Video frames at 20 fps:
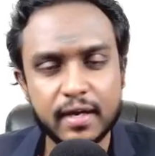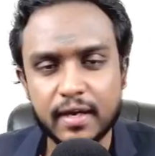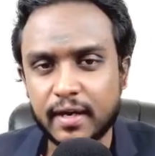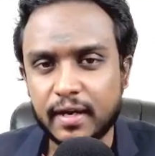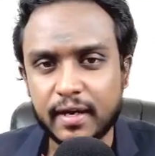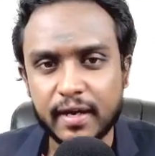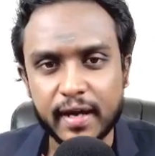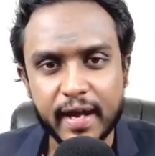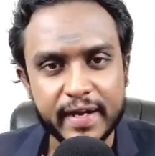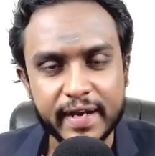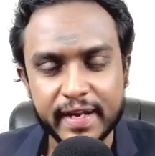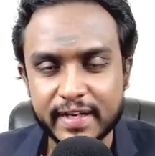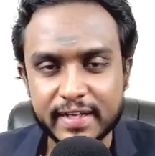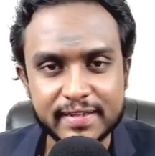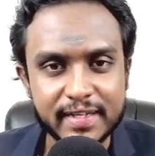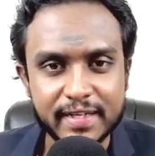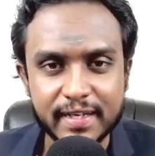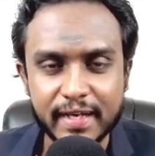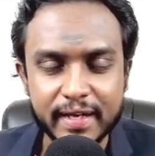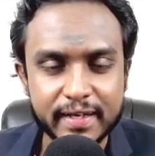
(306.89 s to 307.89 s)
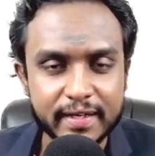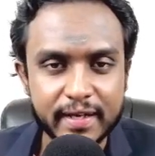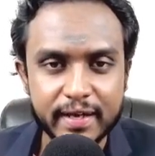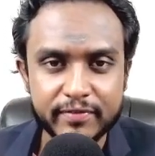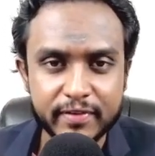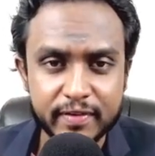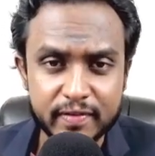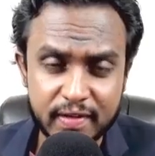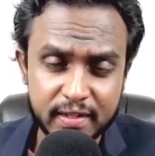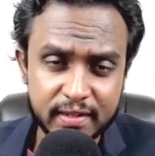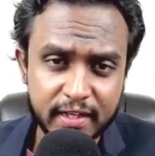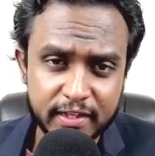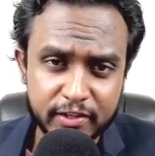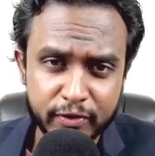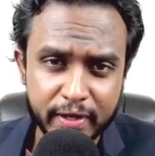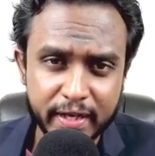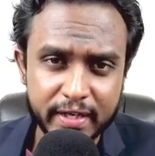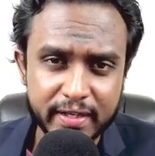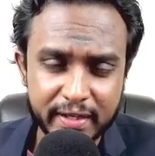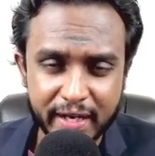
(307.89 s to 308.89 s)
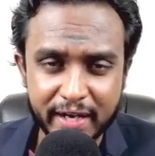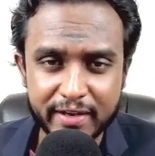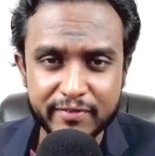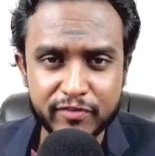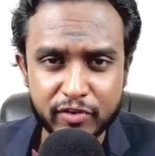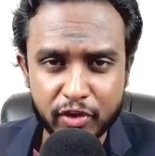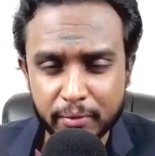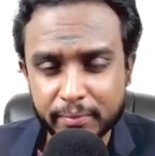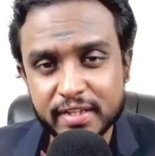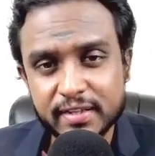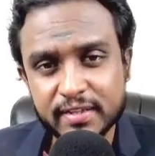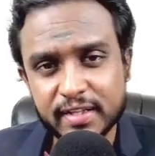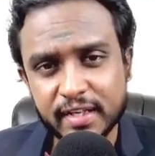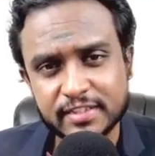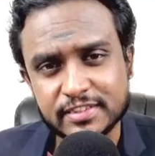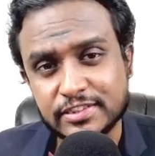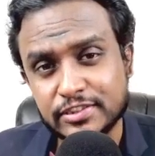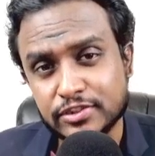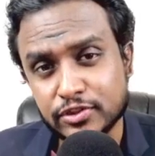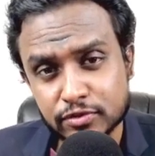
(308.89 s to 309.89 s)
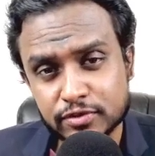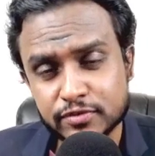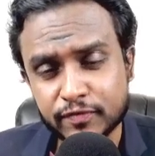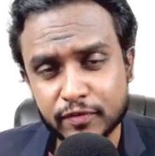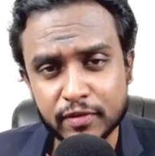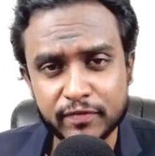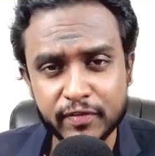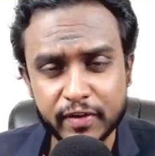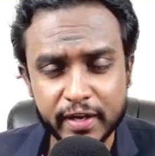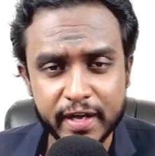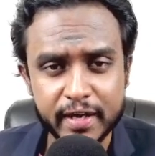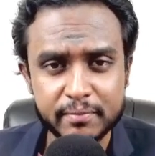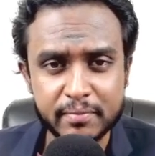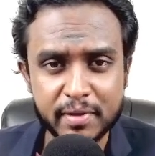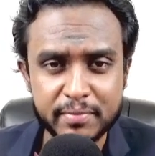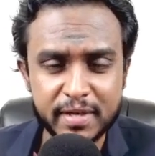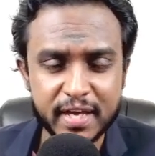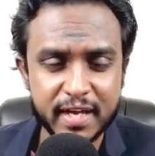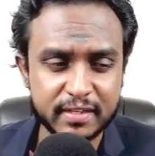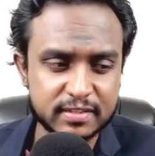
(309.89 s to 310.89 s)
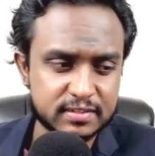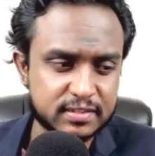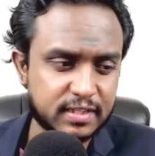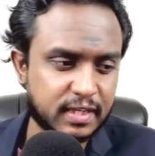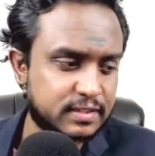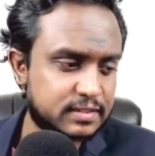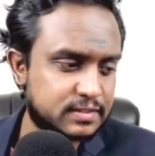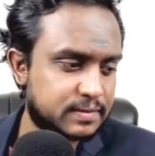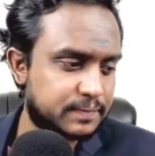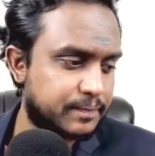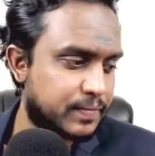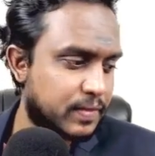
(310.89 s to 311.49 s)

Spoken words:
and anything and everything that you can derive from it that is useful for a ABB exercise.